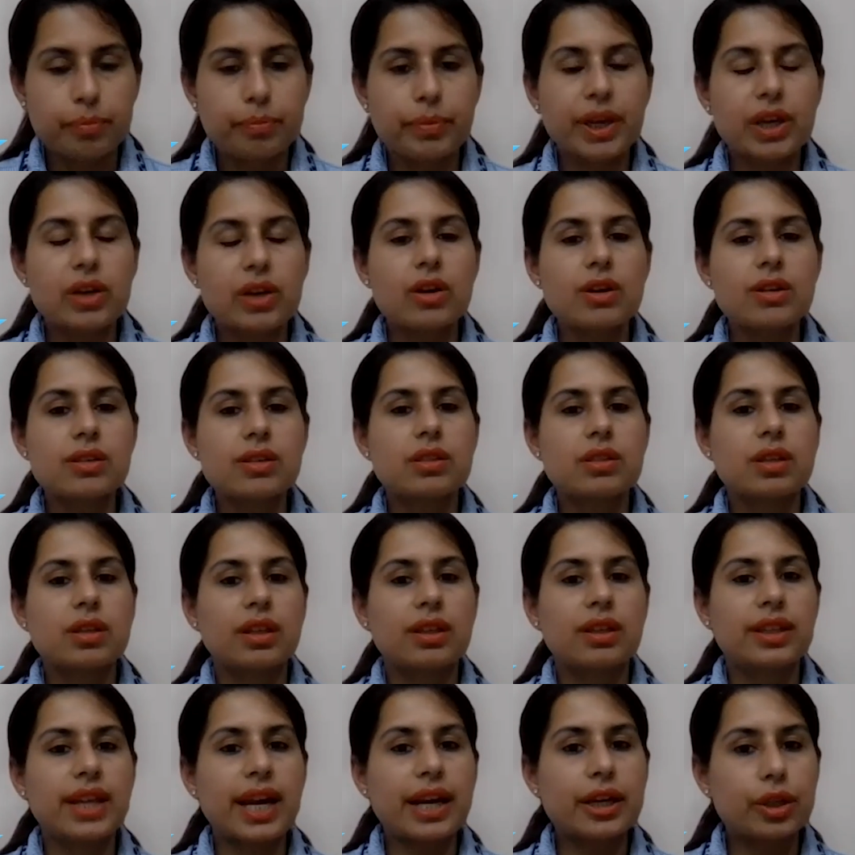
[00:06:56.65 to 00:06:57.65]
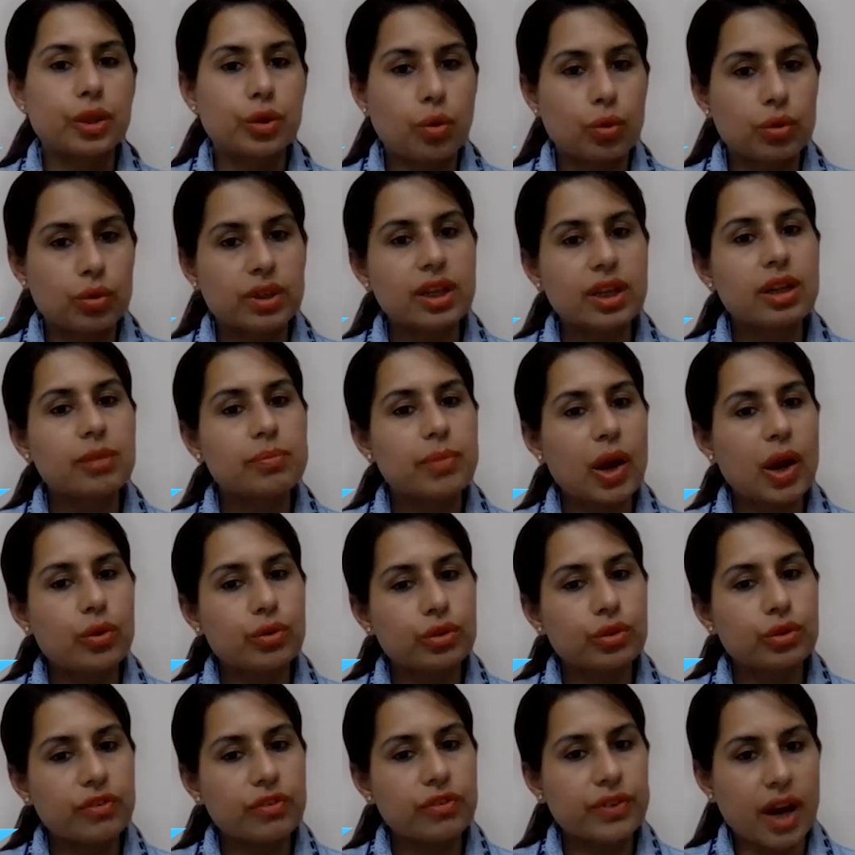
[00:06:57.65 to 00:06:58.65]
because that total
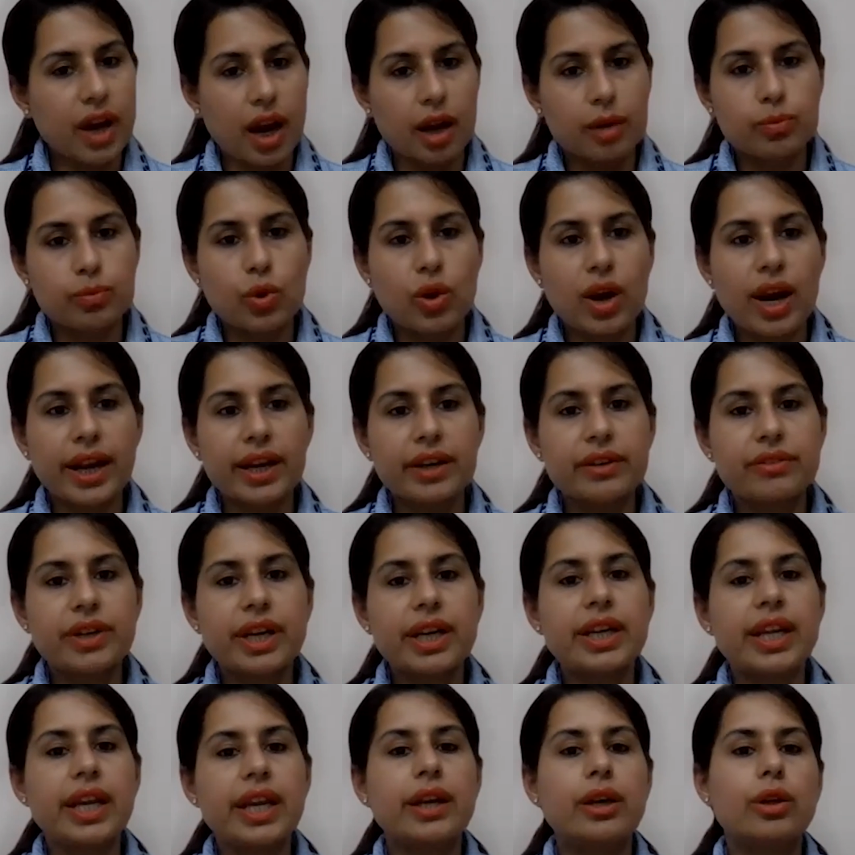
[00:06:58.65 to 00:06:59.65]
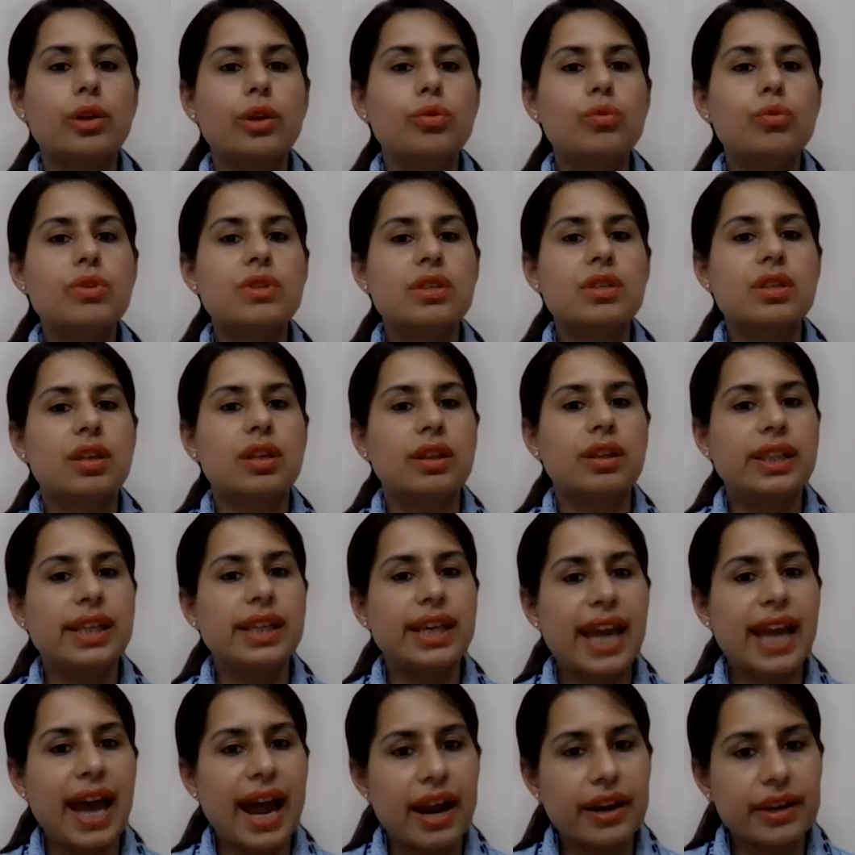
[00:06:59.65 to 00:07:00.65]
amount of carbohydrate includes
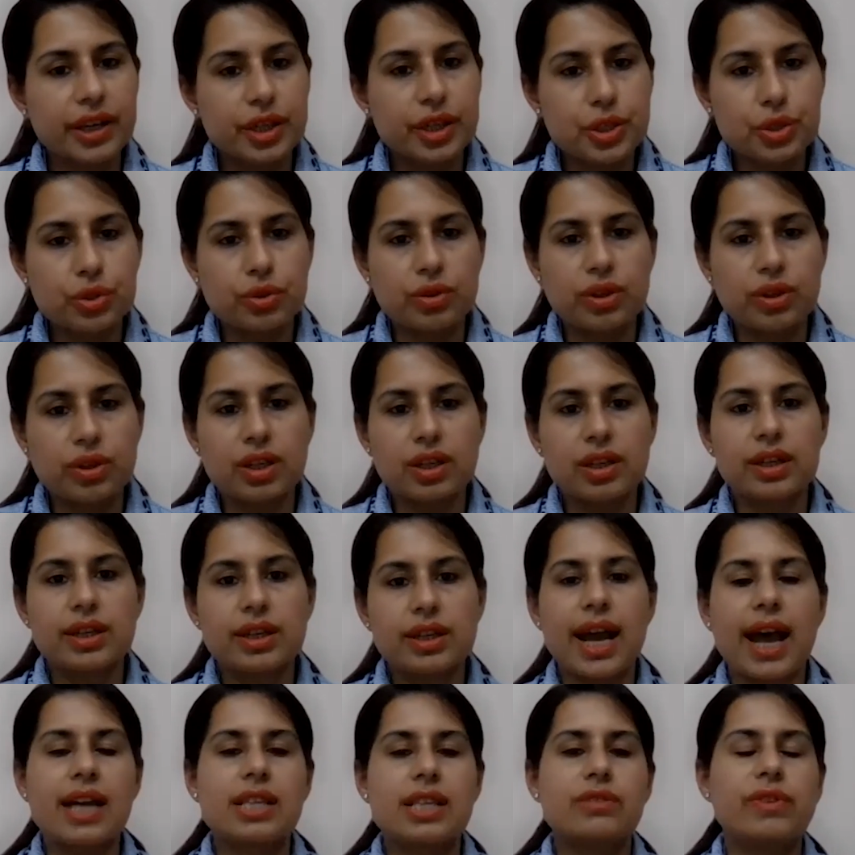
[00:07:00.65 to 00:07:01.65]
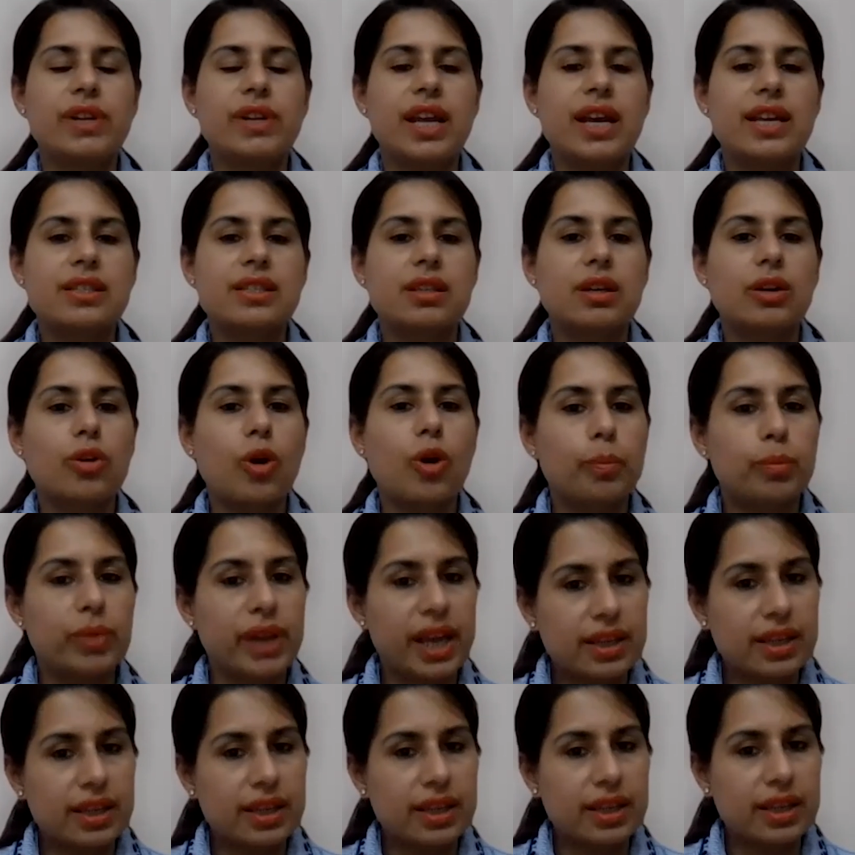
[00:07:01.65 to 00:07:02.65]
the added sugar as well as the
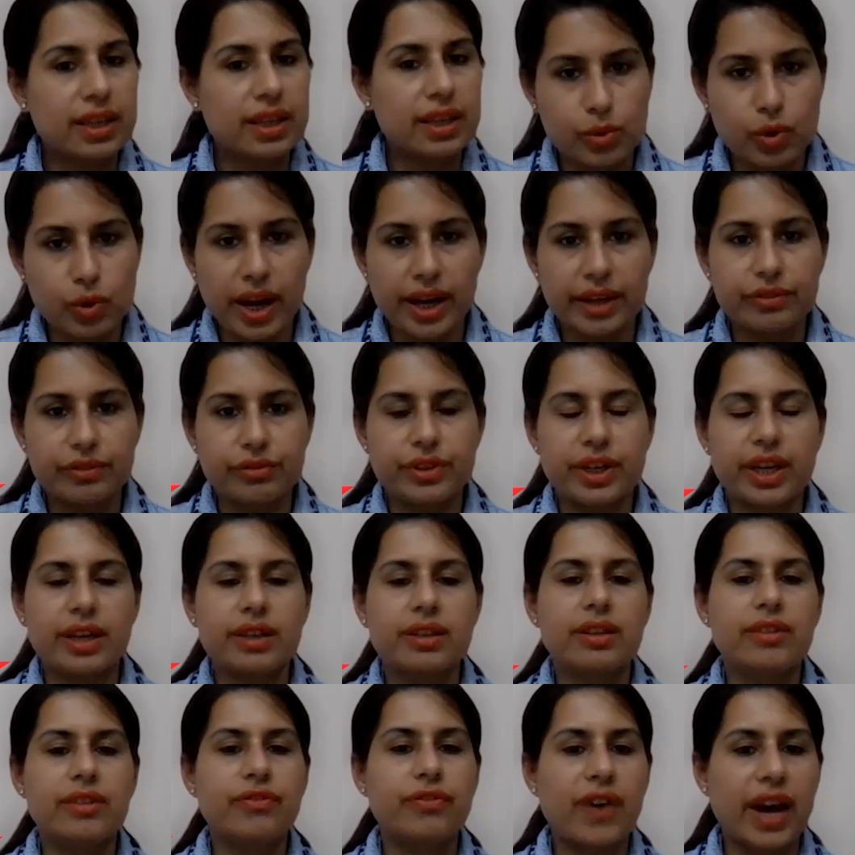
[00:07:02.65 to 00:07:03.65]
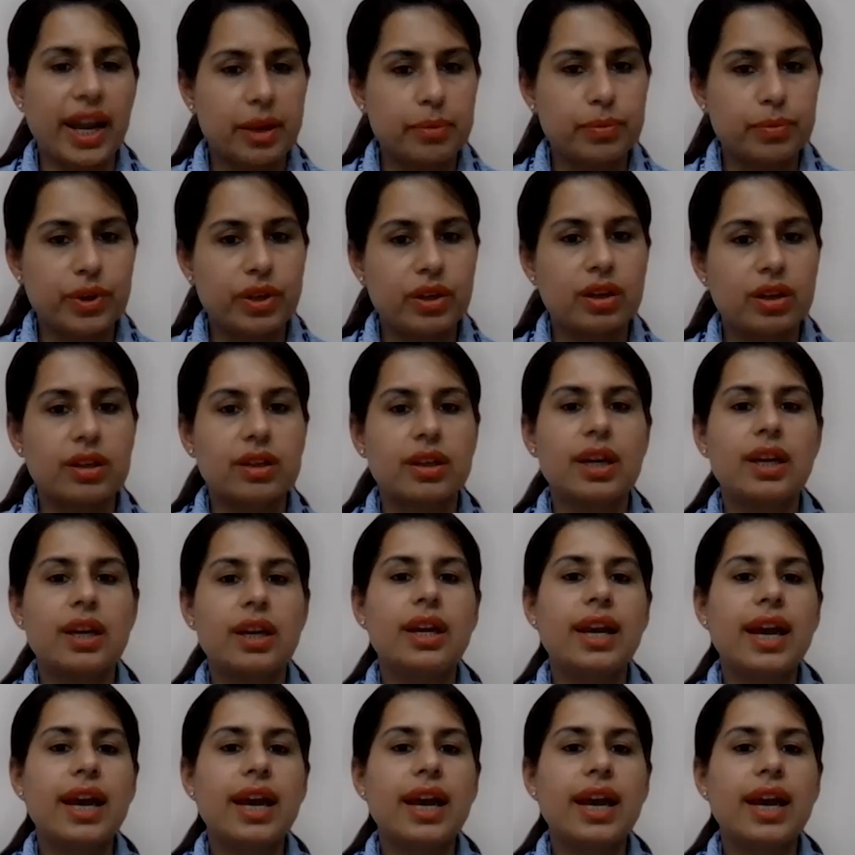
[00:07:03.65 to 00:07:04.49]
complex carbohydrate, the fiber,